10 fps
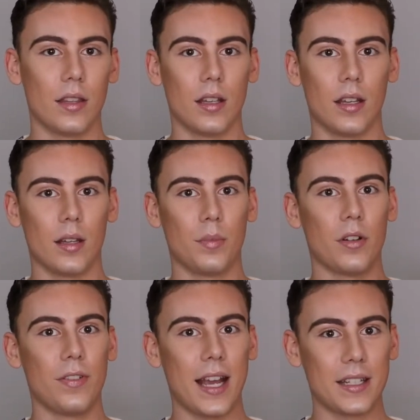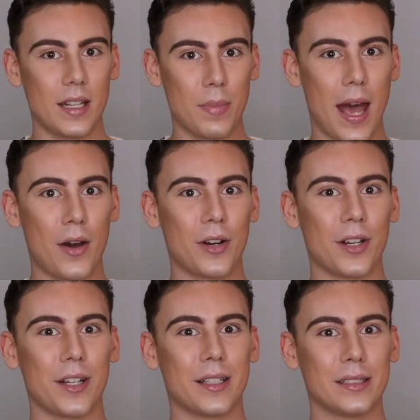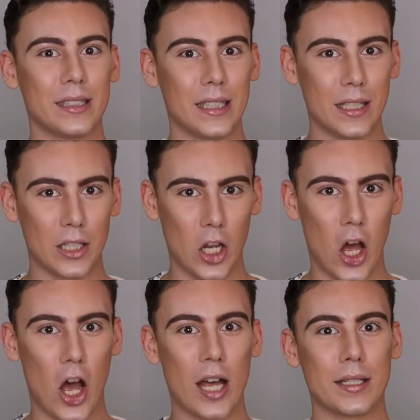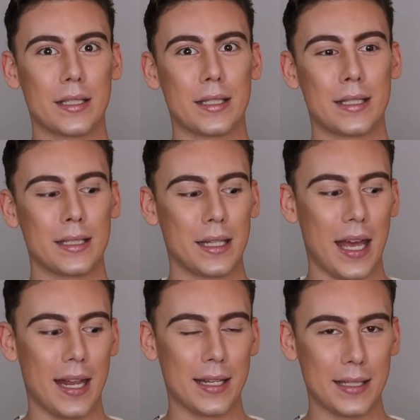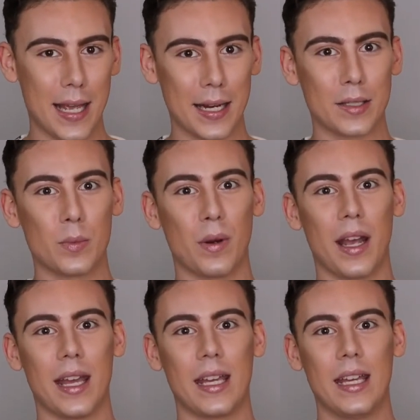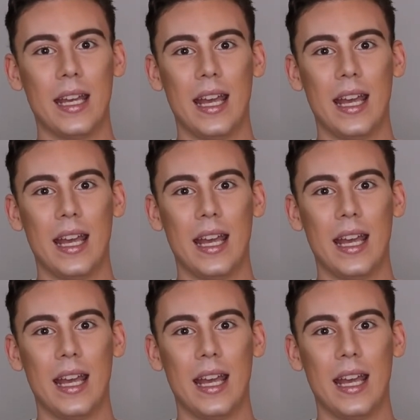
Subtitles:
the Perfecting Powder, the gloss, and the setting spray.